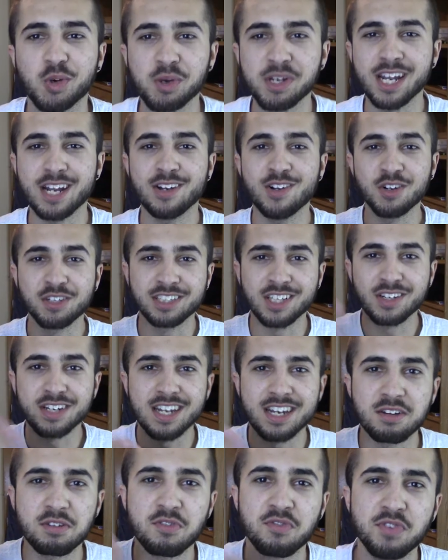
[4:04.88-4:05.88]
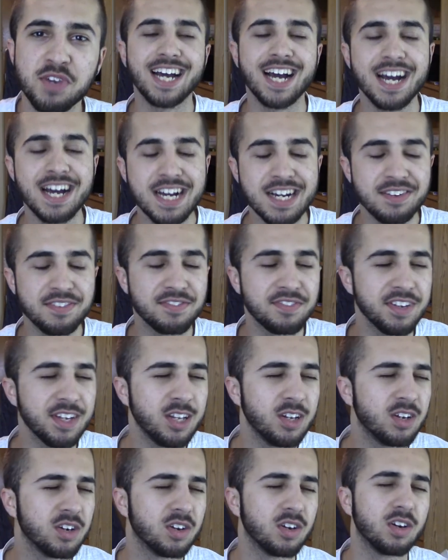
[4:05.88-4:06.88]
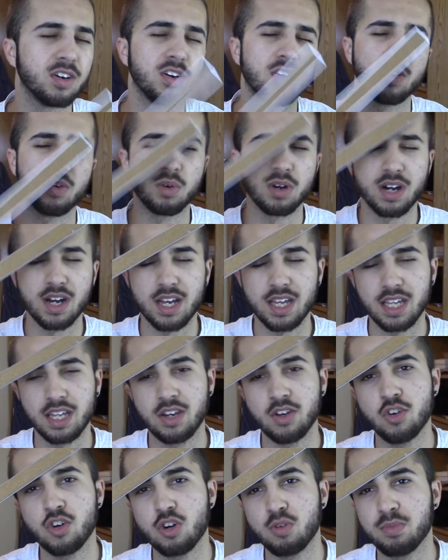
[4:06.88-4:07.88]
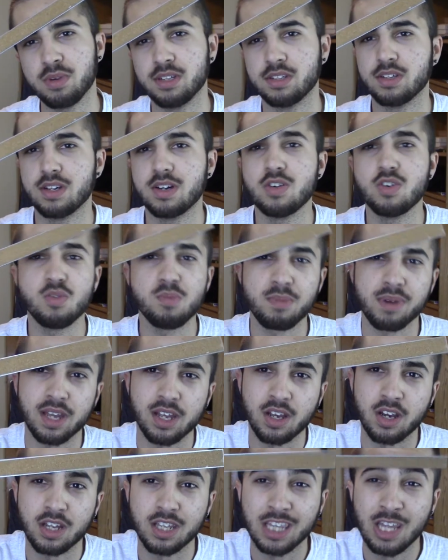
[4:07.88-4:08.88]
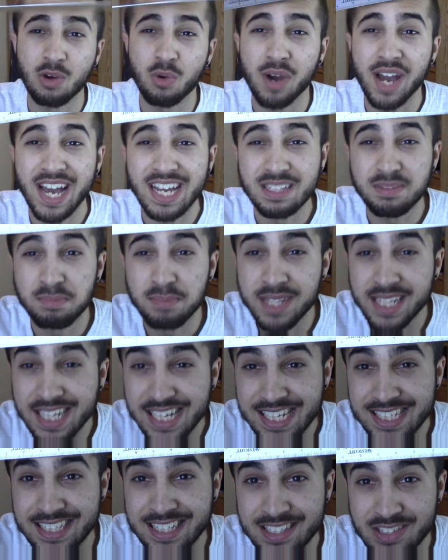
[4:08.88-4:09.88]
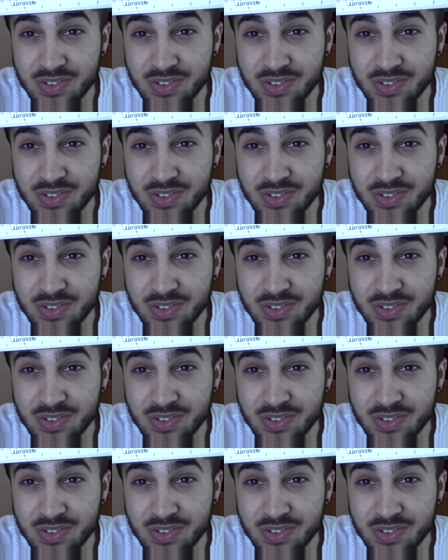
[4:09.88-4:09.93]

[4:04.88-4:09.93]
when I looked down at her feet were enormous. Oh my god, they were as big as this